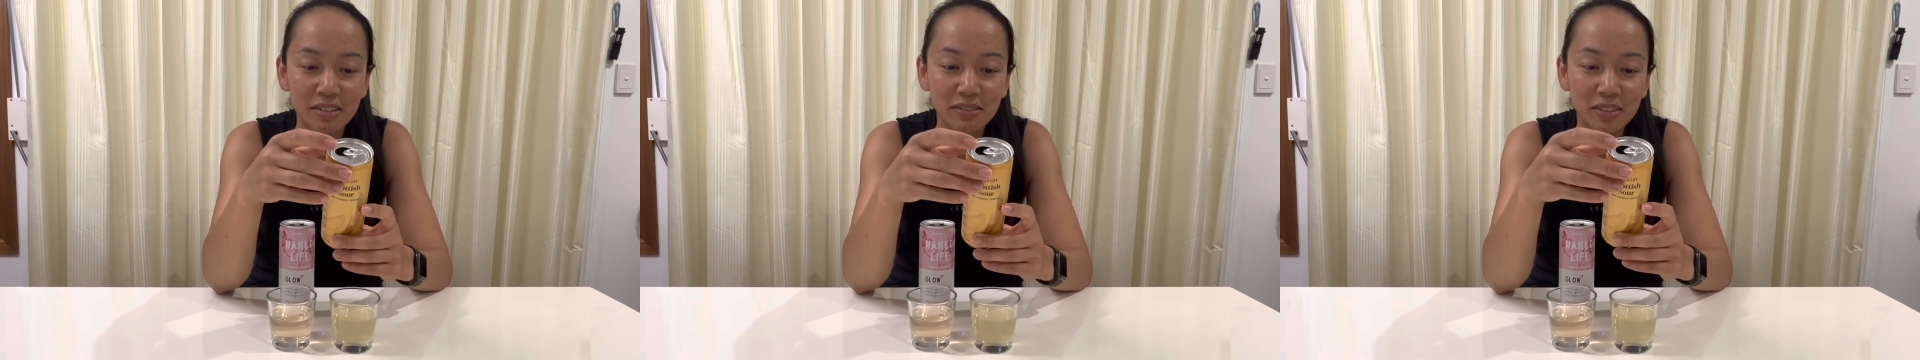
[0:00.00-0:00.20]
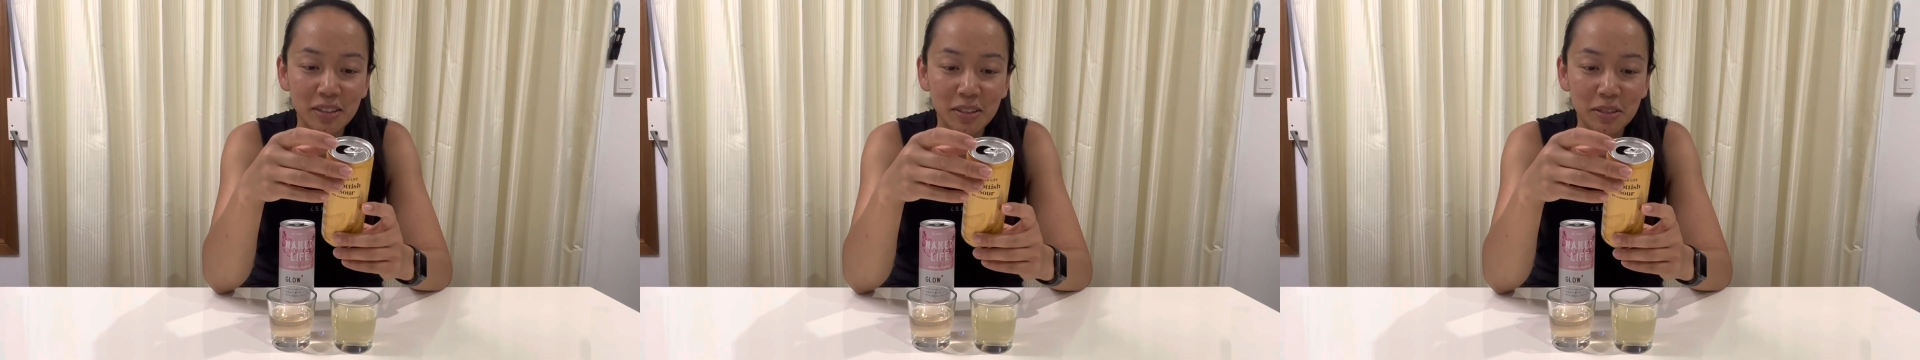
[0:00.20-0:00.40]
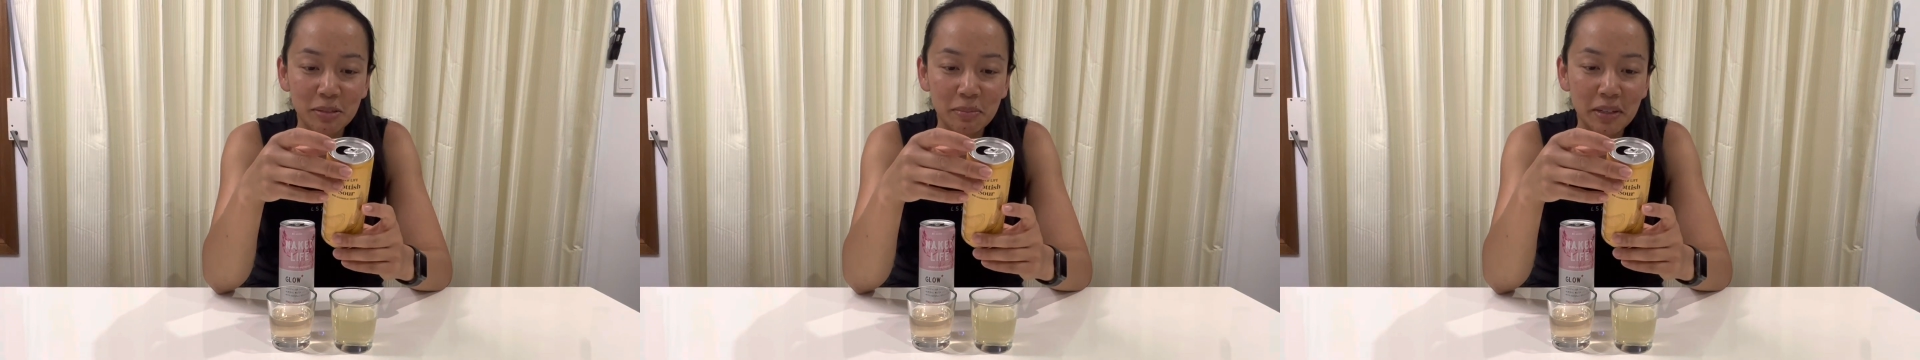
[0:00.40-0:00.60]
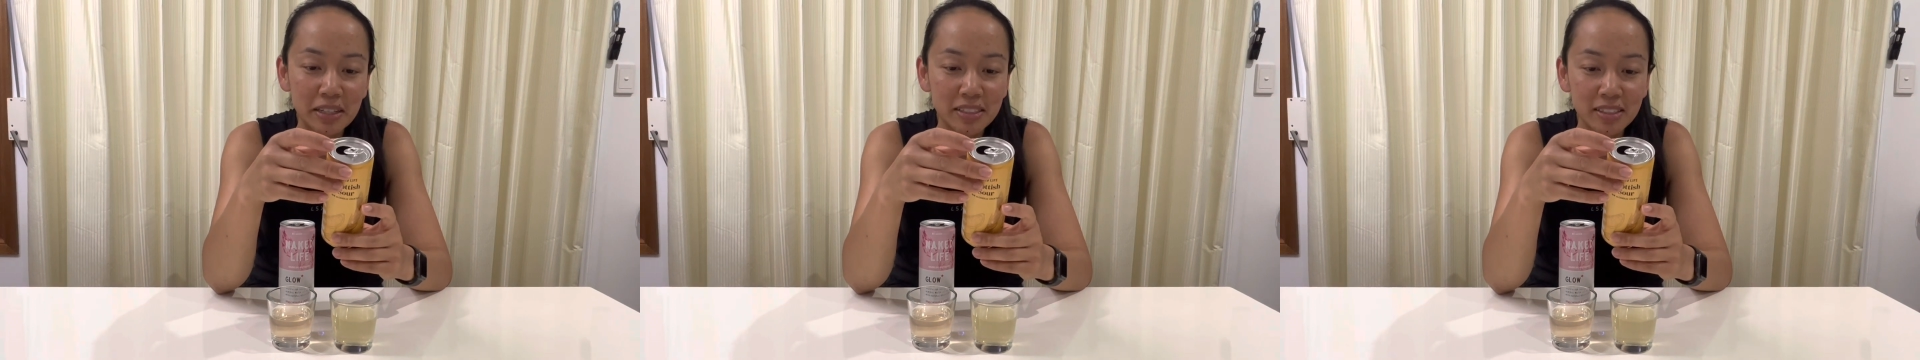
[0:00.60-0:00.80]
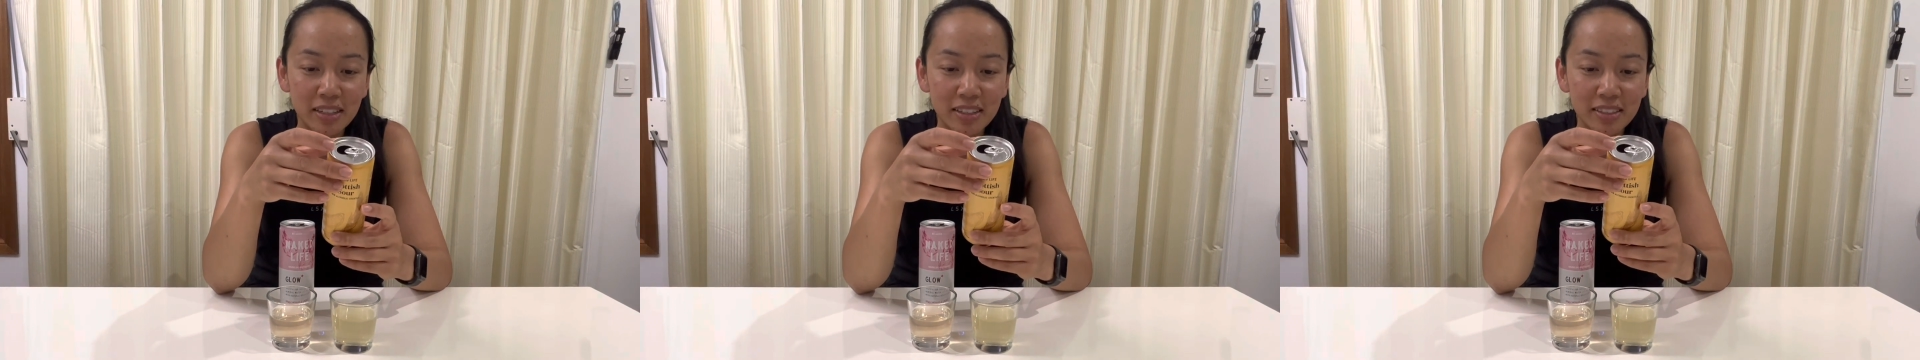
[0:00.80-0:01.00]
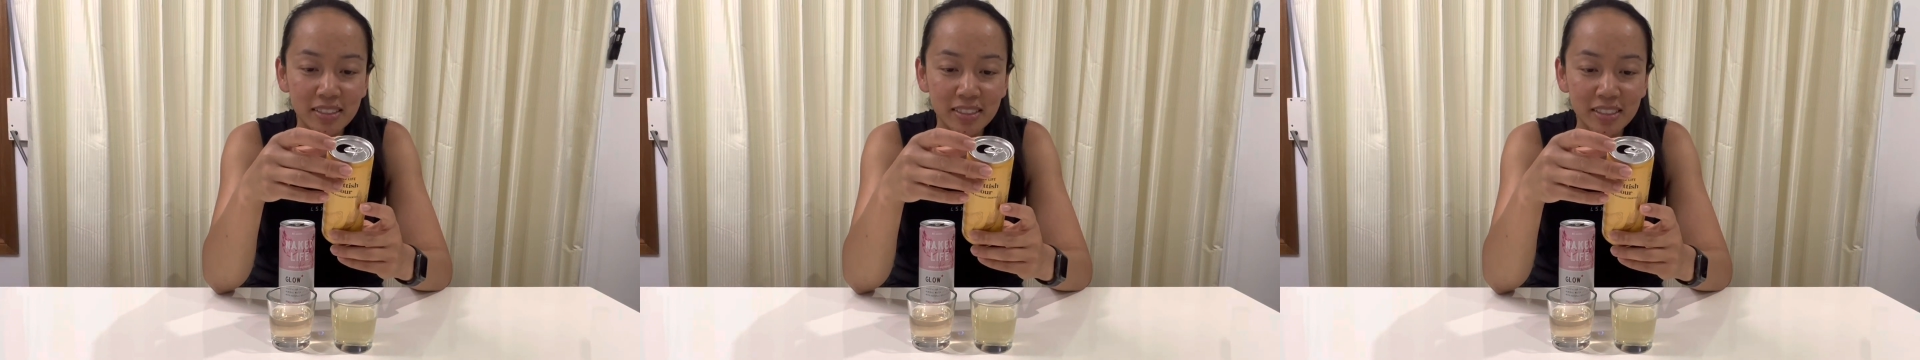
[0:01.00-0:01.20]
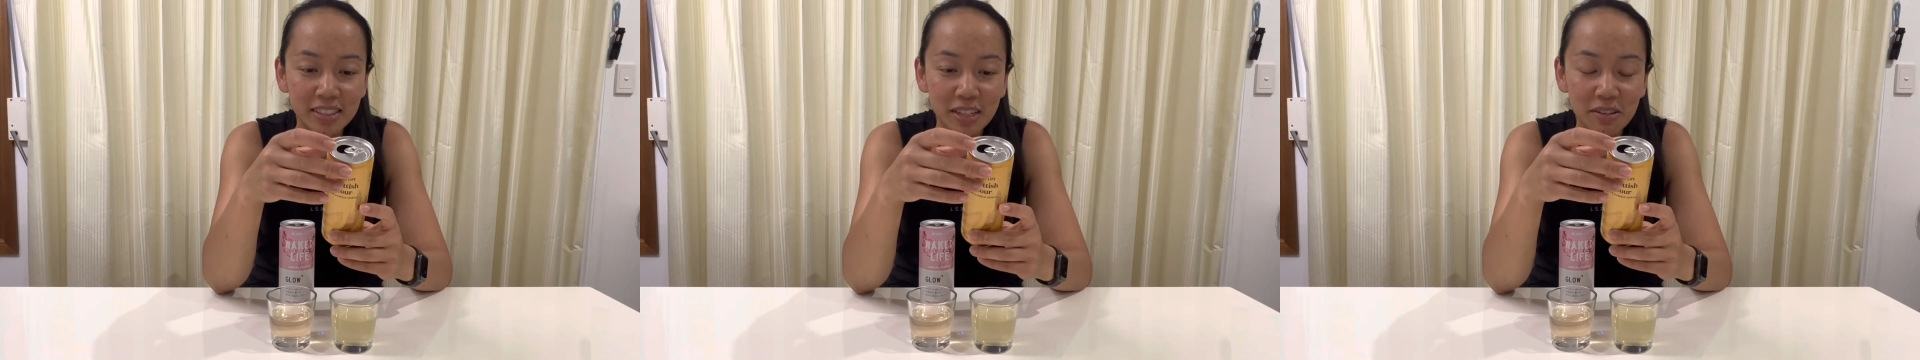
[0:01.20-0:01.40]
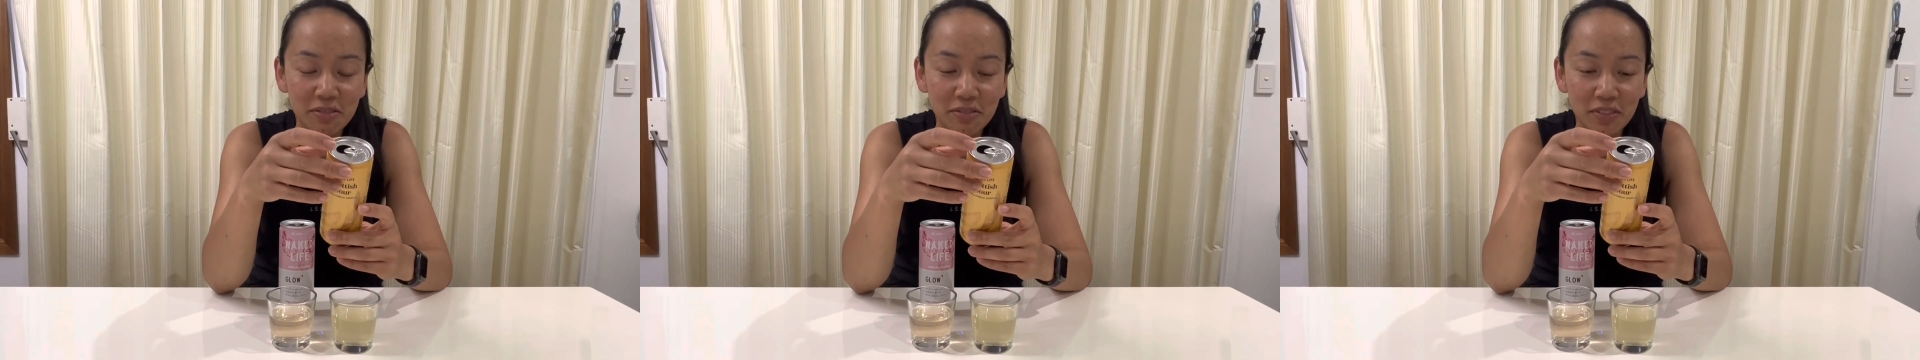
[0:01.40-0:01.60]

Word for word: followed by a tartness and